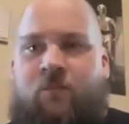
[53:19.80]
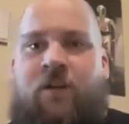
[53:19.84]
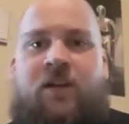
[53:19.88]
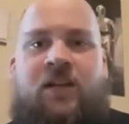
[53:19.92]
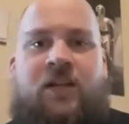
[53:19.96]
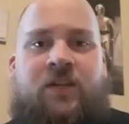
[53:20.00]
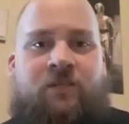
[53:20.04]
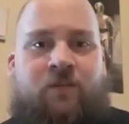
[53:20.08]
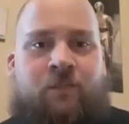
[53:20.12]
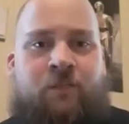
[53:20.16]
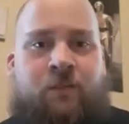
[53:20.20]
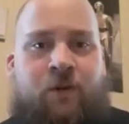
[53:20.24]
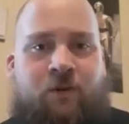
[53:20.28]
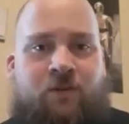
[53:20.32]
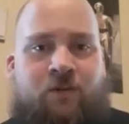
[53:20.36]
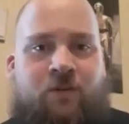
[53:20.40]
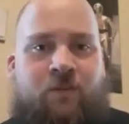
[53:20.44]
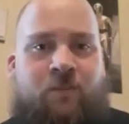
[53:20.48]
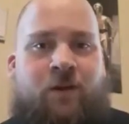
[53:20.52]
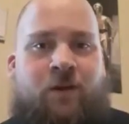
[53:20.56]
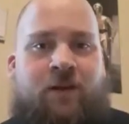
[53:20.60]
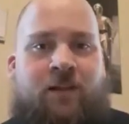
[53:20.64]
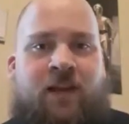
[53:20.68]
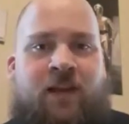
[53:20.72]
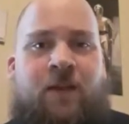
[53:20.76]
different
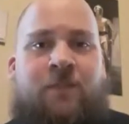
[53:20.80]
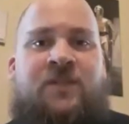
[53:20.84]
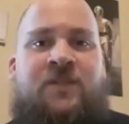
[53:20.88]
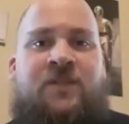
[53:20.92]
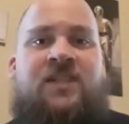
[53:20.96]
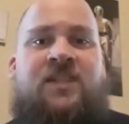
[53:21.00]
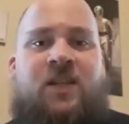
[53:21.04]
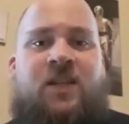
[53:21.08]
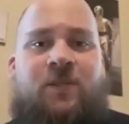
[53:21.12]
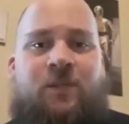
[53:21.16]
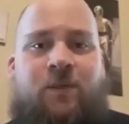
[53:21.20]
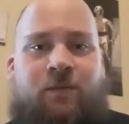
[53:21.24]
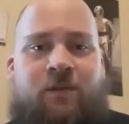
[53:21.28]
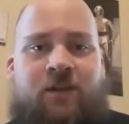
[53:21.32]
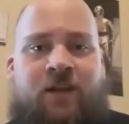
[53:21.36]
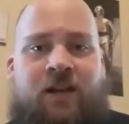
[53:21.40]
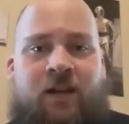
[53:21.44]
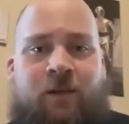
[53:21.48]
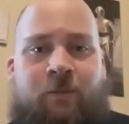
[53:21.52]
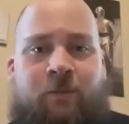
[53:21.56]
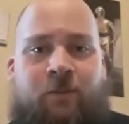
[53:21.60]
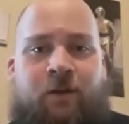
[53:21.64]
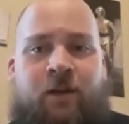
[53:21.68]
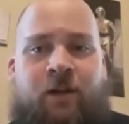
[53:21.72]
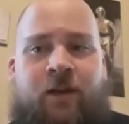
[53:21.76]
Pokemon games, teaching people how
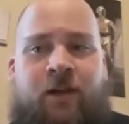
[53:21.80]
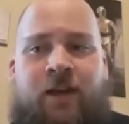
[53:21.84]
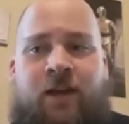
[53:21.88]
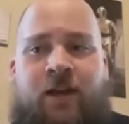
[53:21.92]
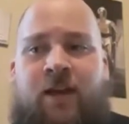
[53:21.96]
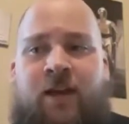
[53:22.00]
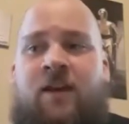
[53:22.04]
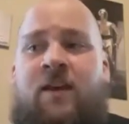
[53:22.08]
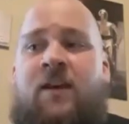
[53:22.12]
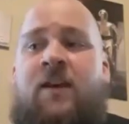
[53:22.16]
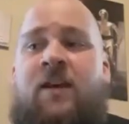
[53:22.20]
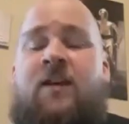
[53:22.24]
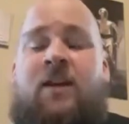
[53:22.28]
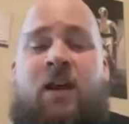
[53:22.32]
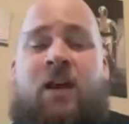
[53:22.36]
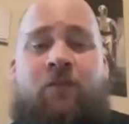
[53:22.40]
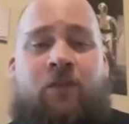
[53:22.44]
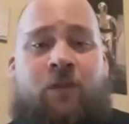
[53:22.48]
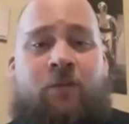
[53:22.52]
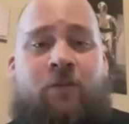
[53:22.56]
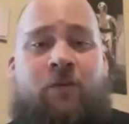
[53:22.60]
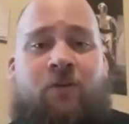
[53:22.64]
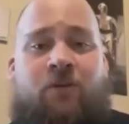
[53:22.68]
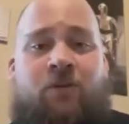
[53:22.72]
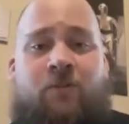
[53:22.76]
to play, and
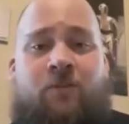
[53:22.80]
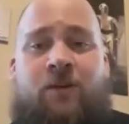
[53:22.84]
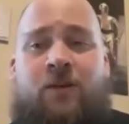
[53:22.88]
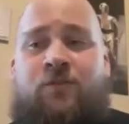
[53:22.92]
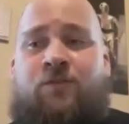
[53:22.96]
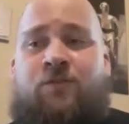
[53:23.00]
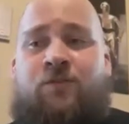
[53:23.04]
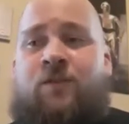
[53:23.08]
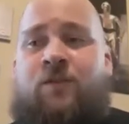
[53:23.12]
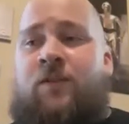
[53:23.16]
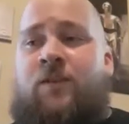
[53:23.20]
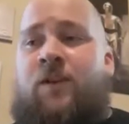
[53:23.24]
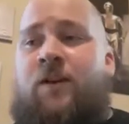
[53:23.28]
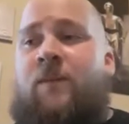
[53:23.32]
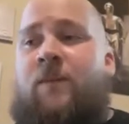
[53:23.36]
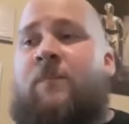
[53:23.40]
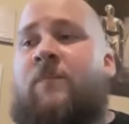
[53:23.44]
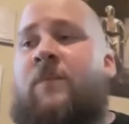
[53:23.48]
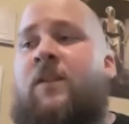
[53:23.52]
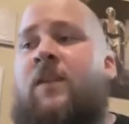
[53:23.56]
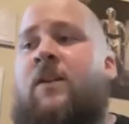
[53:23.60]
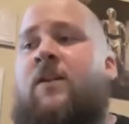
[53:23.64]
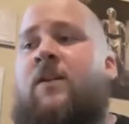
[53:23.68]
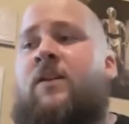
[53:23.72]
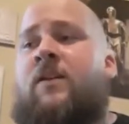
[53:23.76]
running Pokemon trivia,
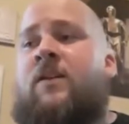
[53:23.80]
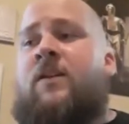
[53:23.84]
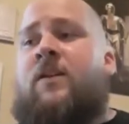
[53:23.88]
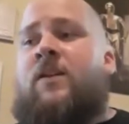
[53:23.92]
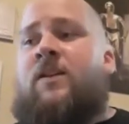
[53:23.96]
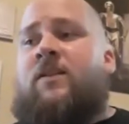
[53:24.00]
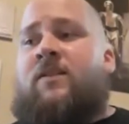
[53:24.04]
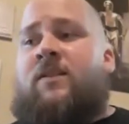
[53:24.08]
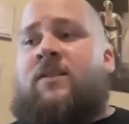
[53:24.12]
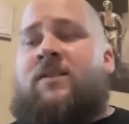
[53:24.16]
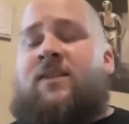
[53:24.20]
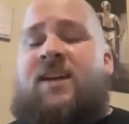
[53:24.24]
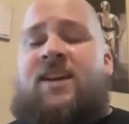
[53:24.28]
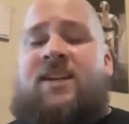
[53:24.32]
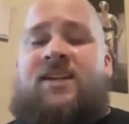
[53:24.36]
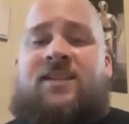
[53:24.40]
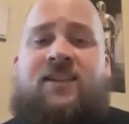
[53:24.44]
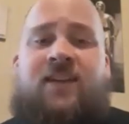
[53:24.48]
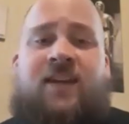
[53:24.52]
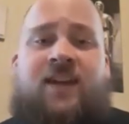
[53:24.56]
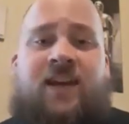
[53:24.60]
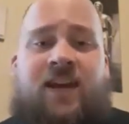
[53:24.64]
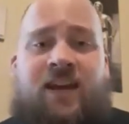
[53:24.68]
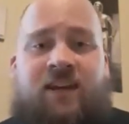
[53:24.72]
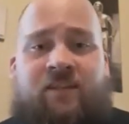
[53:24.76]
the decks
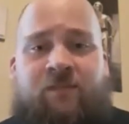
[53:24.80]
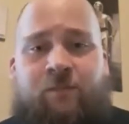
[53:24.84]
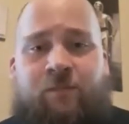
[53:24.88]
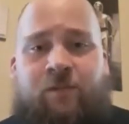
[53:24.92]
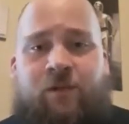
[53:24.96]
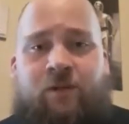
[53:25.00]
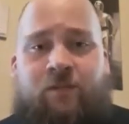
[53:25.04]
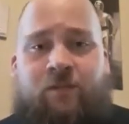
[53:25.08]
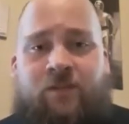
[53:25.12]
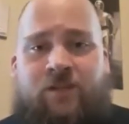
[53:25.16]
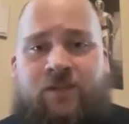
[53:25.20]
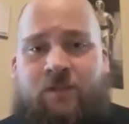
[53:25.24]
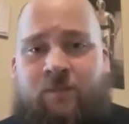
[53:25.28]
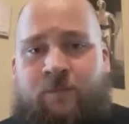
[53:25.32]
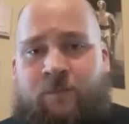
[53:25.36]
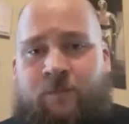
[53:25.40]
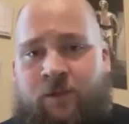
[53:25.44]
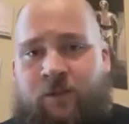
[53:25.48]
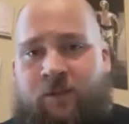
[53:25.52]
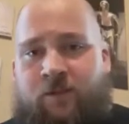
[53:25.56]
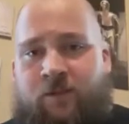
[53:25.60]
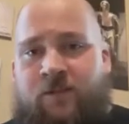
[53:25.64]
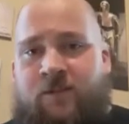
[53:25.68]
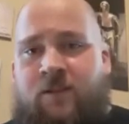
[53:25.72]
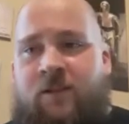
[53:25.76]
that I have previously
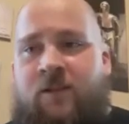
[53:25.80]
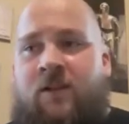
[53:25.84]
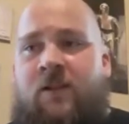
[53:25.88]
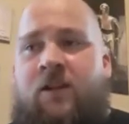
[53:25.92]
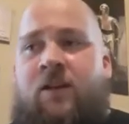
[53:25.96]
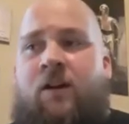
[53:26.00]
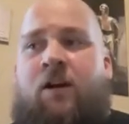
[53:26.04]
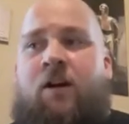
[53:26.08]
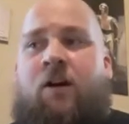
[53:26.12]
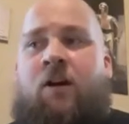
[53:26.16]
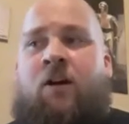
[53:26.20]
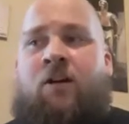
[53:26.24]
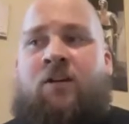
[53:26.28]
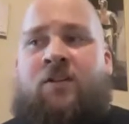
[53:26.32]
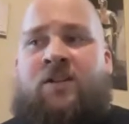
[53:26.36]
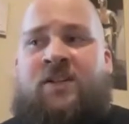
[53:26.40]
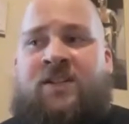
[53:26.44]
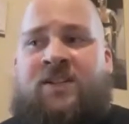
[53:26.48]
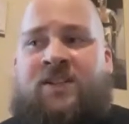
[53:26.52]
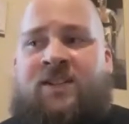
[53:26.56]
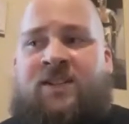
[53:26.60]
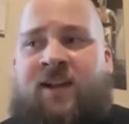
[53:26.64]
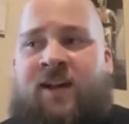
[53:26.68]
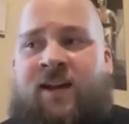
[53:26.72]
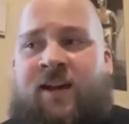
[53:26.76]
built are
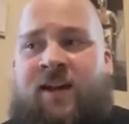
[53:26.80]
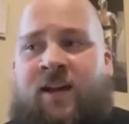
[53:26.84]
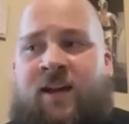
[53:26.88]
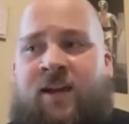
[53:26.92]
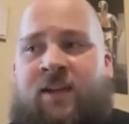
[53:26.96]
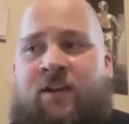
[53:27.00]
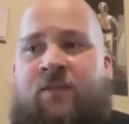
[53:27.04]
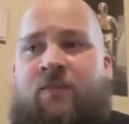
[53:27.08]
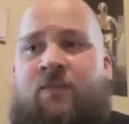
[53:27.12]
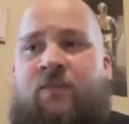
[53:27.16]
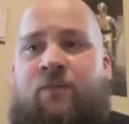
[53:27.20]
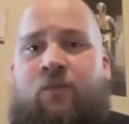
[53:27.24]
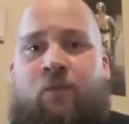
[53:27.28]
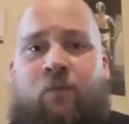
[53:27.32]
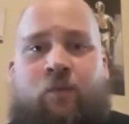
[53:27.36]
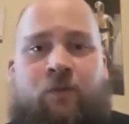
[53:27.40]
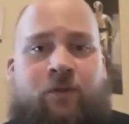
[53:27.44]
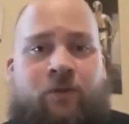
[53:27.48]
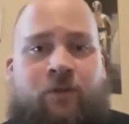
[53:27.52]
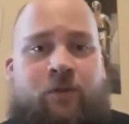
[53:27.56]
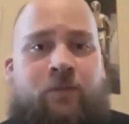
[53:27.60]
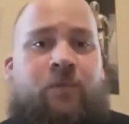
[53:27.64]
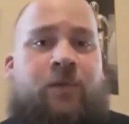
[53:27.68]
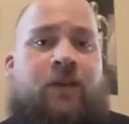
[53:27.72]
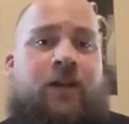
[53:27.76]
designed for new
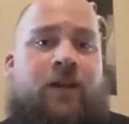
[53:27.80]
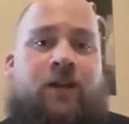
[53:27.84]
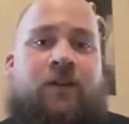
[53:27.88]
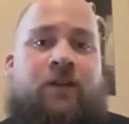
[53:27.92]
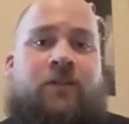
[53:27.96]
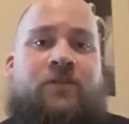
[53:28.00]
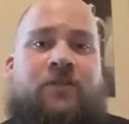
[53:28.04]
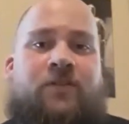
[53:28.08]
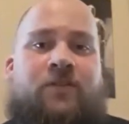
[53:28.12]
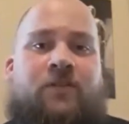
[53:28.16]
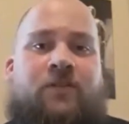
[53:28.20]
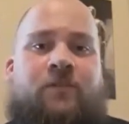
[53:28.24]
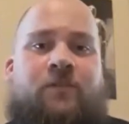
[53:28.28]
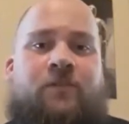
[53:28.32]
players.